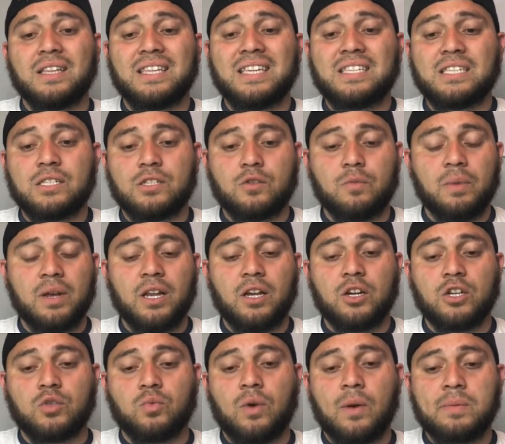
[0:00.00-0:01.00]
this is
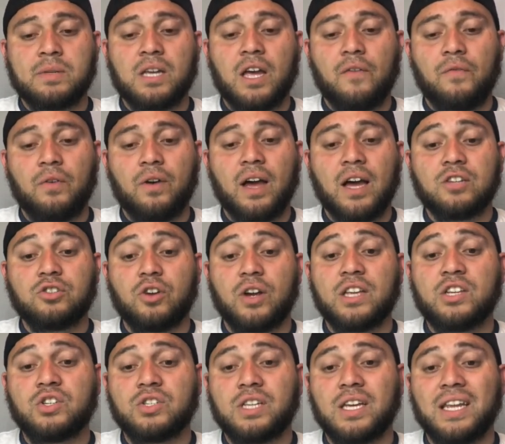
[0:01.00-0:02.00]
Zomedica's website. If you guys are
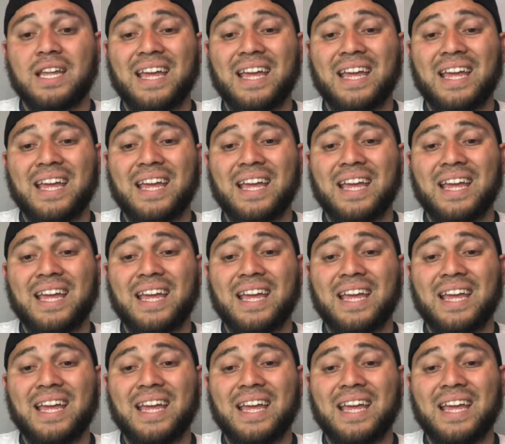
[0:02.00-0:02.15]
interested